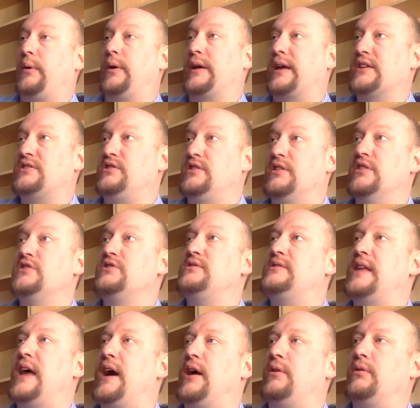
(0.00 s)
I guess he is
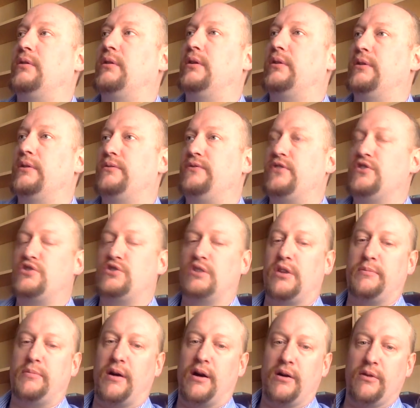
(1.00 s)
now
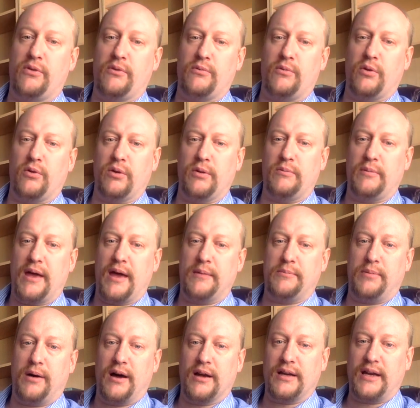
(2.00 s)
officially part of the Rolling
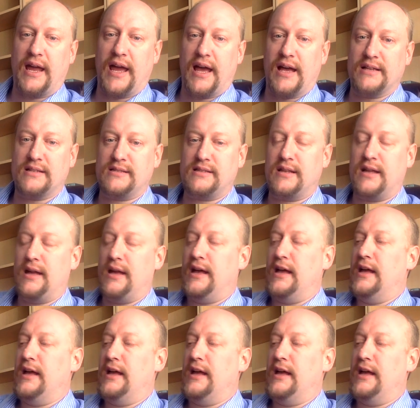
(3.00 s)
Bad podcast.